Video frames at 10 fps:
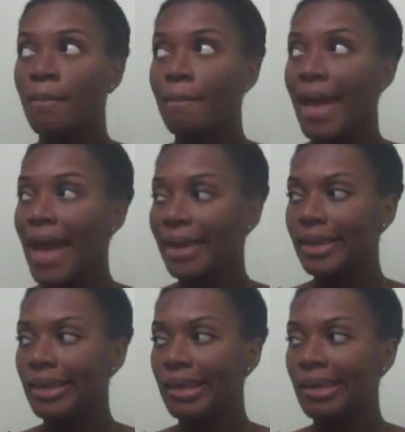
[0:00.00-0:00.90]
back
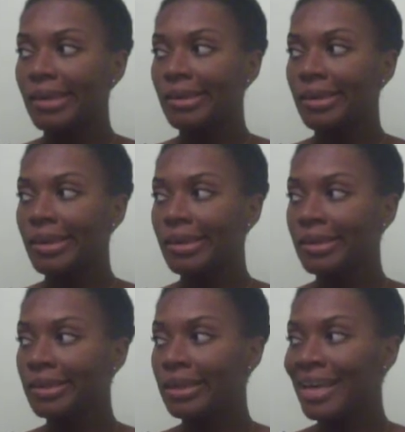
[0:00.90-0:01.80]
in
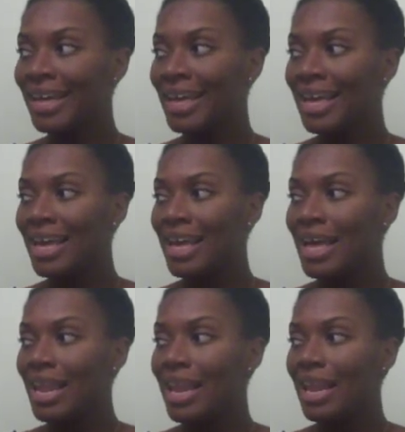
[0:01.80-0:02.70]

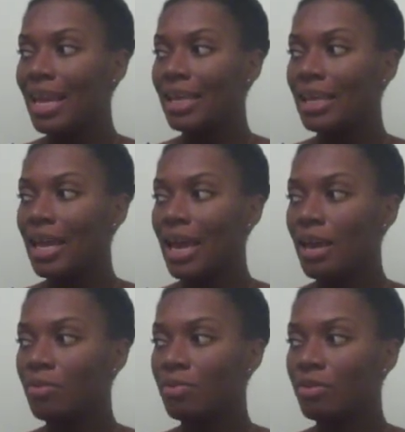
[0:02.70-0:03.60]
late
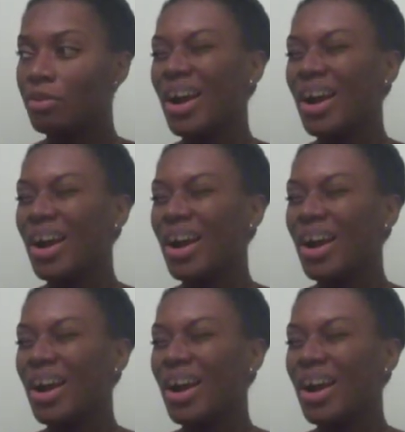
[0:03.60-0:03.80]
April.